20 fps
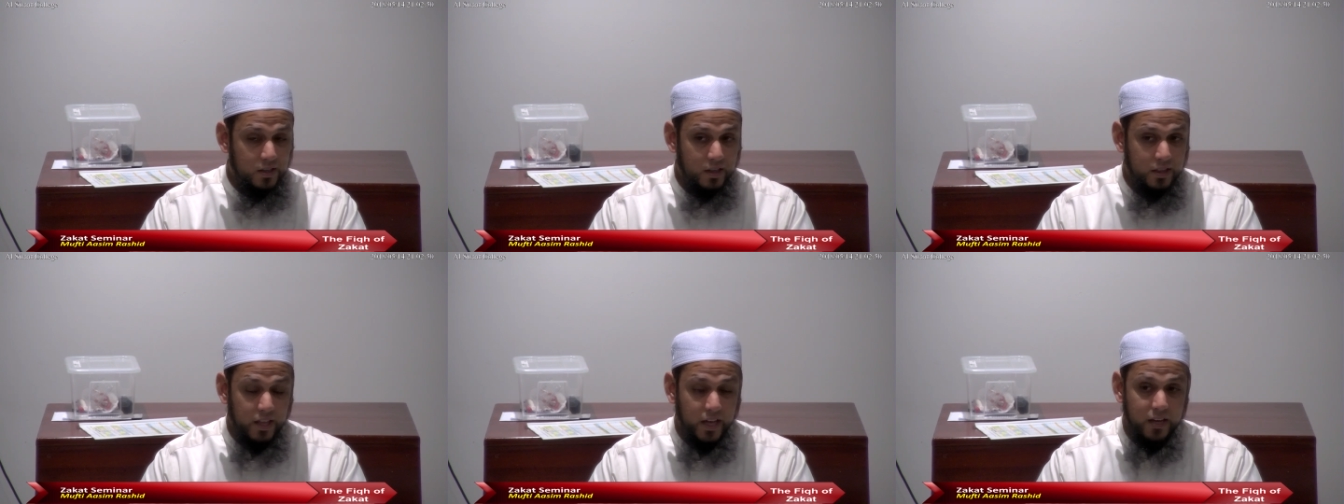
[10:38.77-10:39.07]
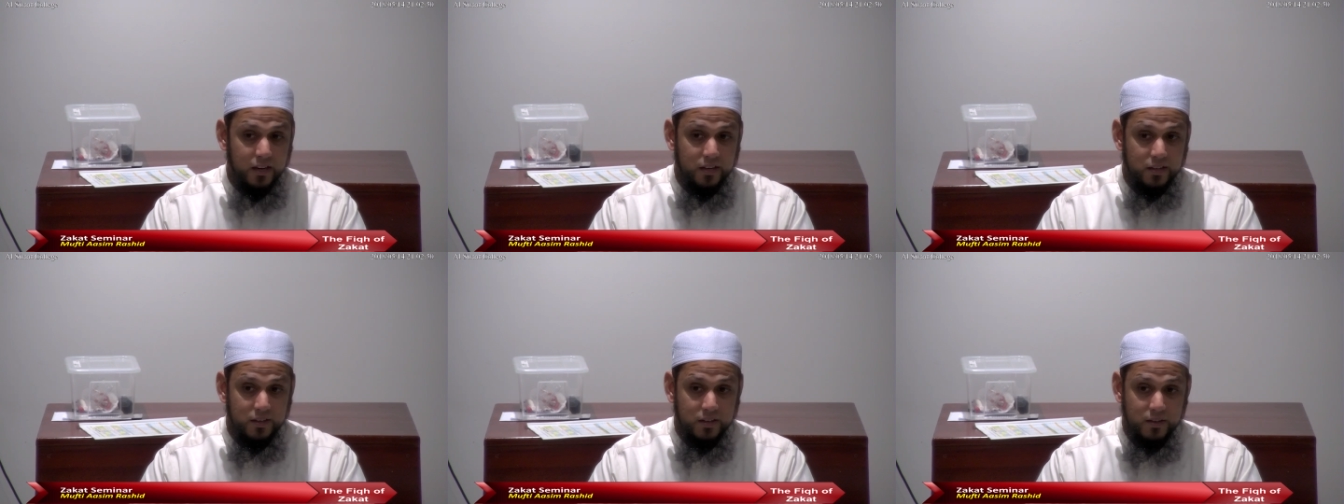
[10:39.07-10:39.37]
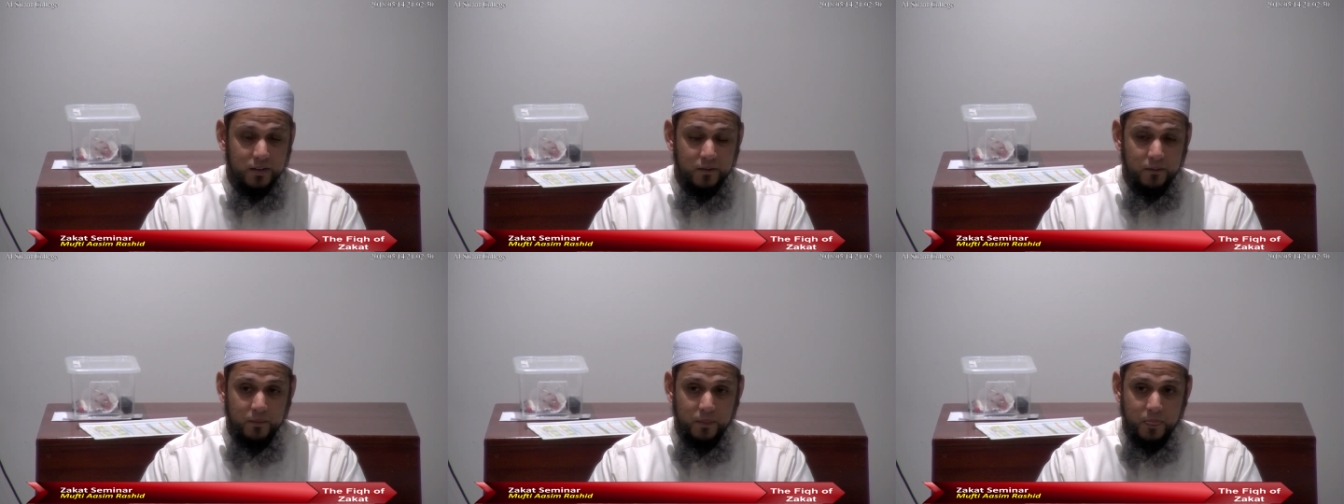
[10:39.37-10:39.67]

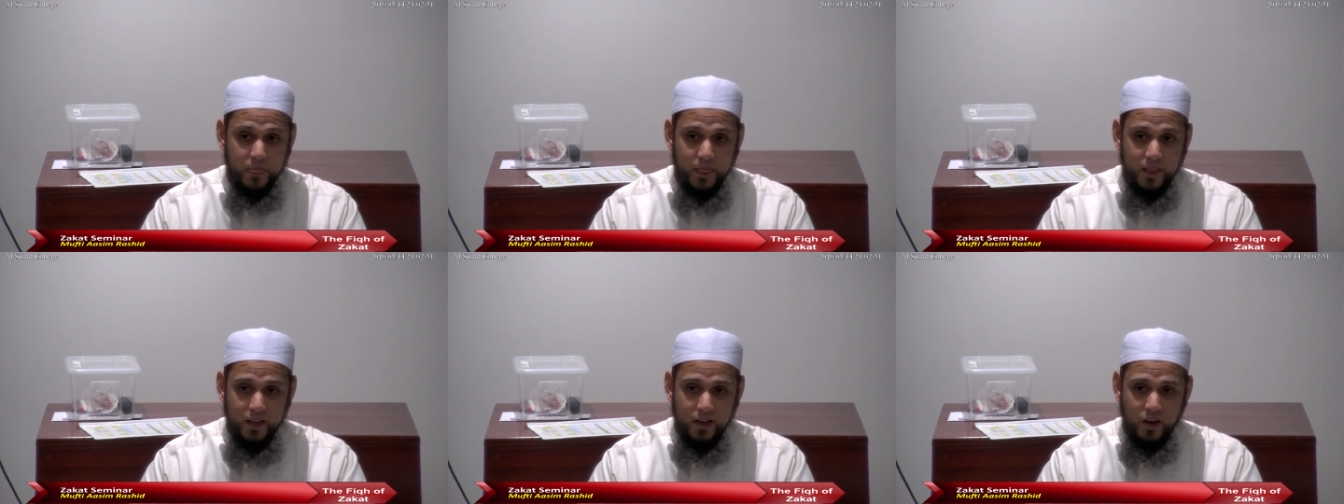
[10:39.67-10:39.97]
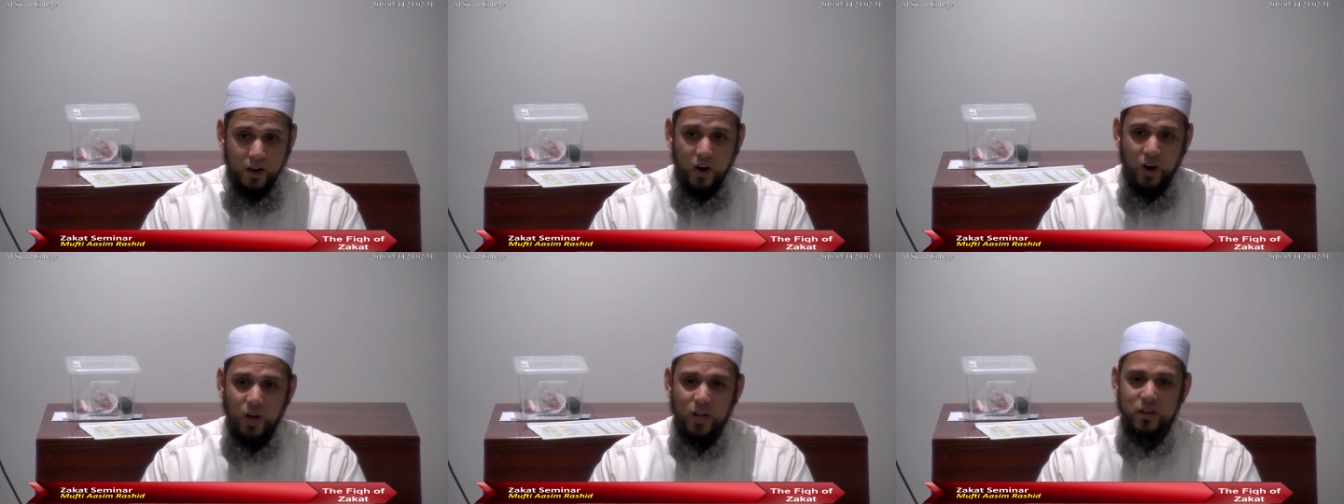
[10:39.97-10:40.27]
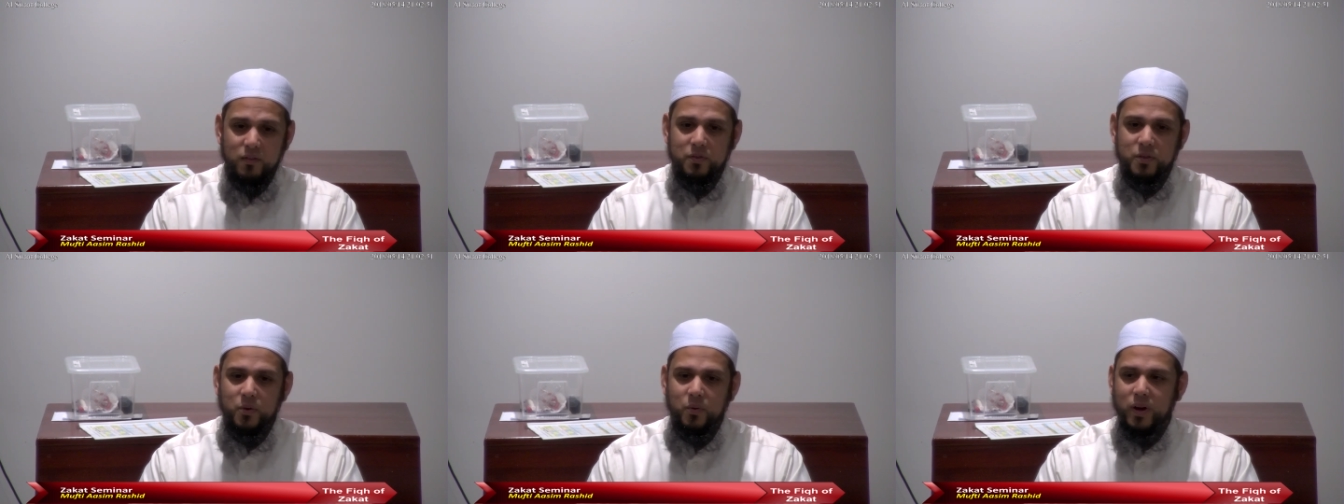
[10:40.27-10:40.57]
then
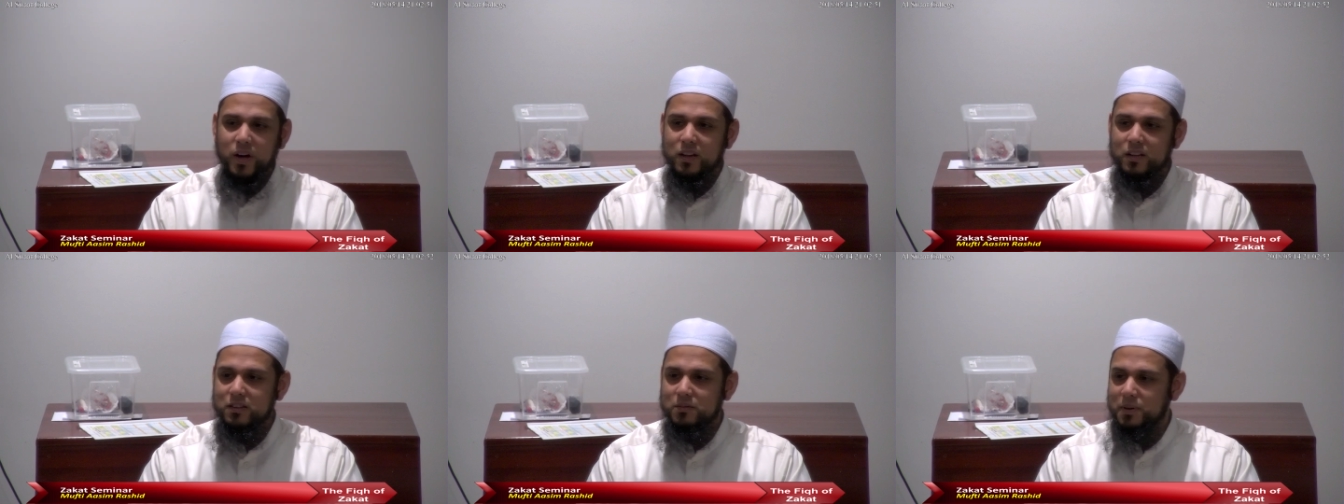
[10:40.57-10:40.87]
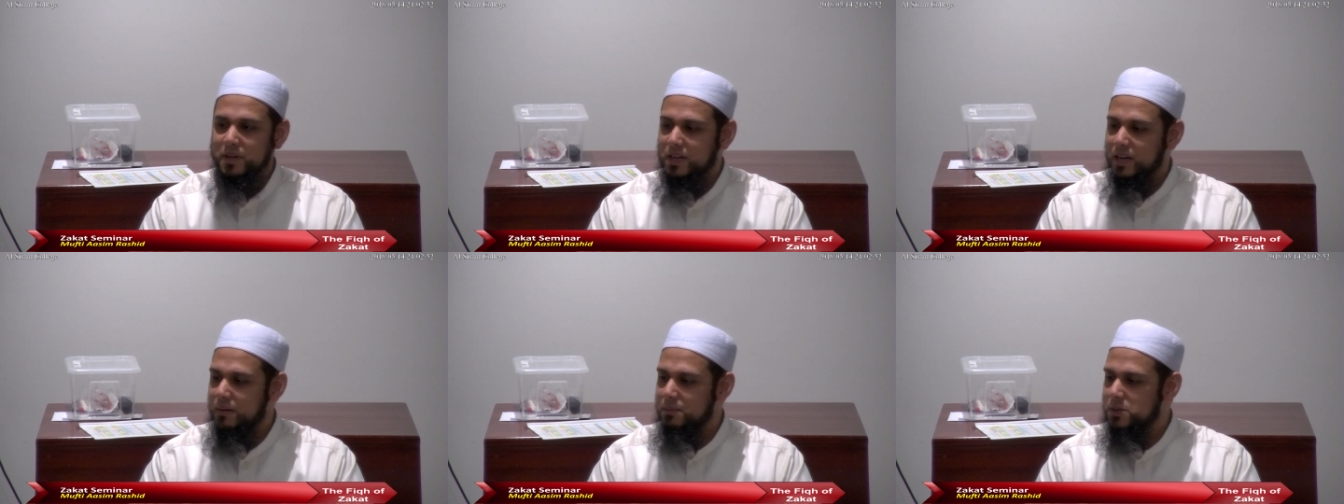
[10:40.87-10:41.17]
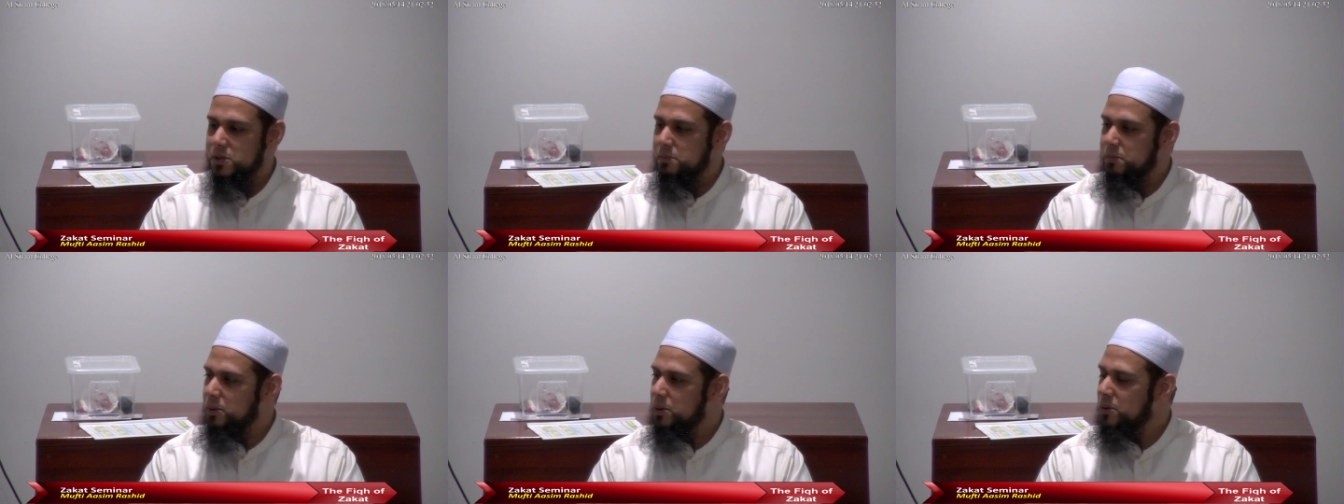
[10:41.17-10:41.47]
all of the wealth
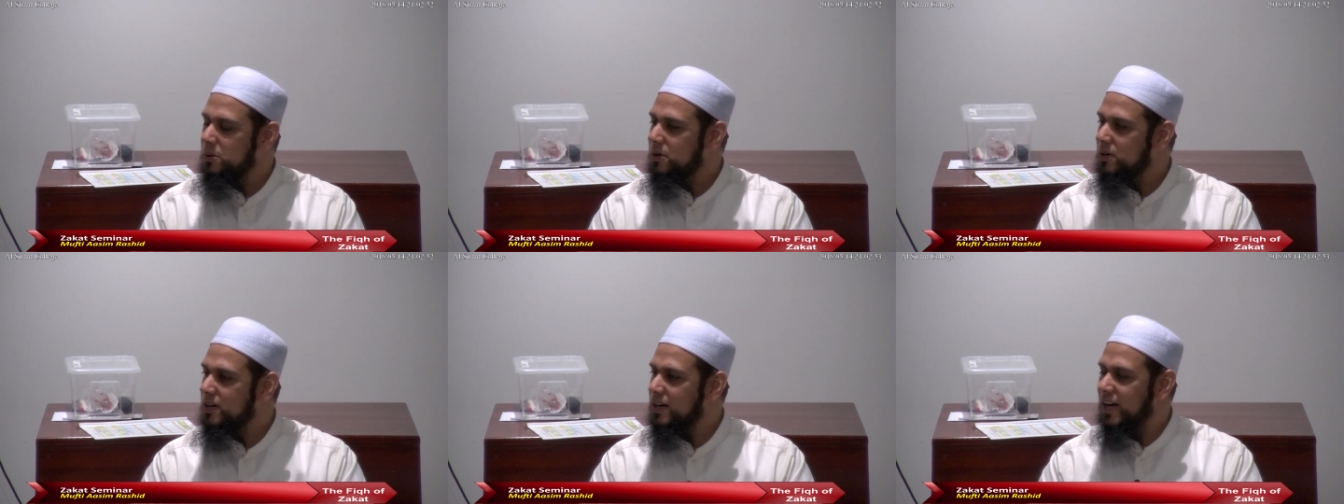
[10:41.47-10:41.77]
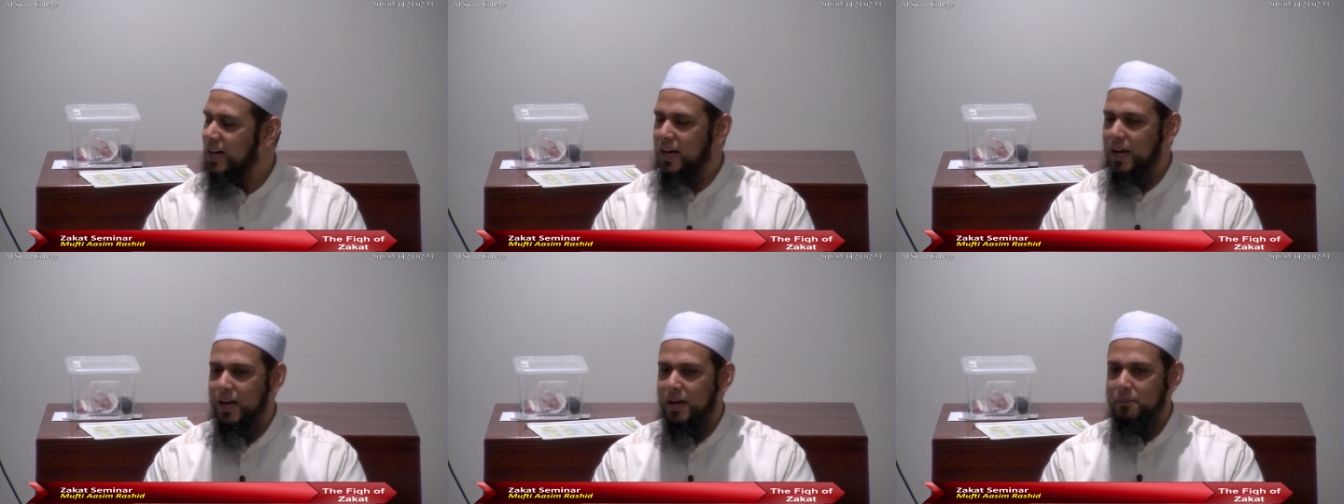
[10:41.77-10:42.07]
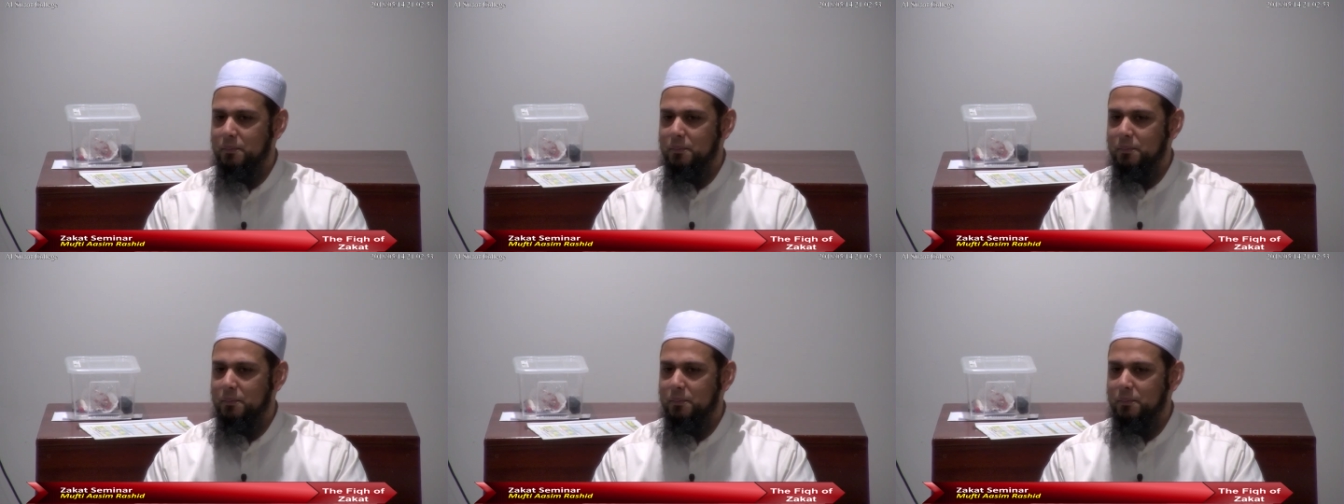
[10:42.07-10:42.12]
becomes pure.